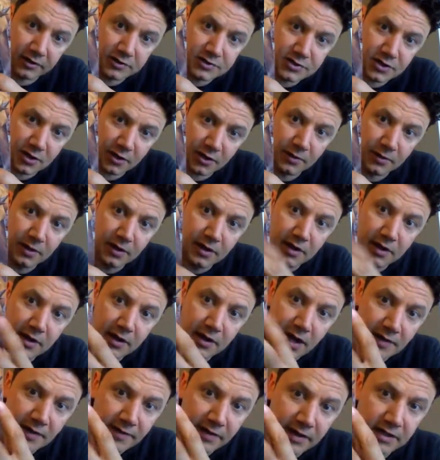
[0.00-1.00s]
So
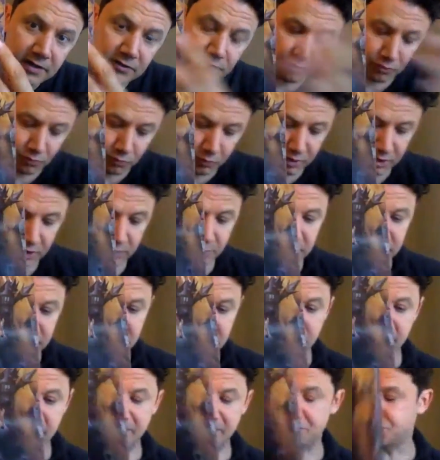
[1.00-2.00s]
I think it does a really, really
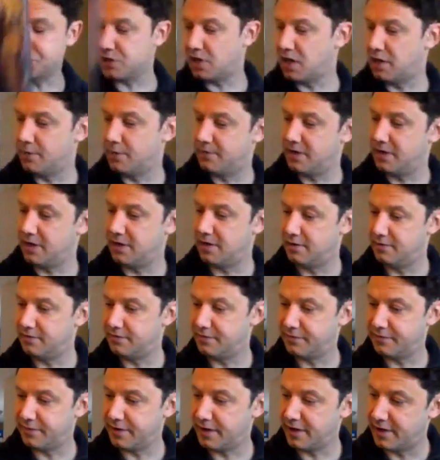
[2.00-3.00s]
great job
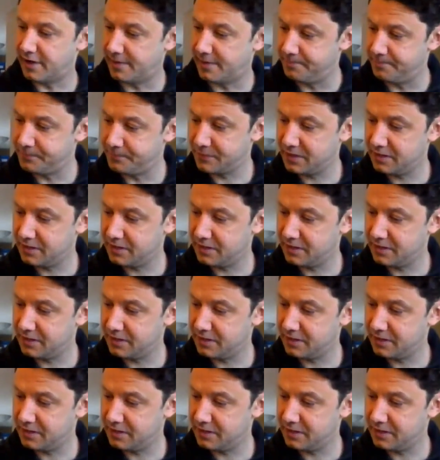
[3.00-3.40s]
of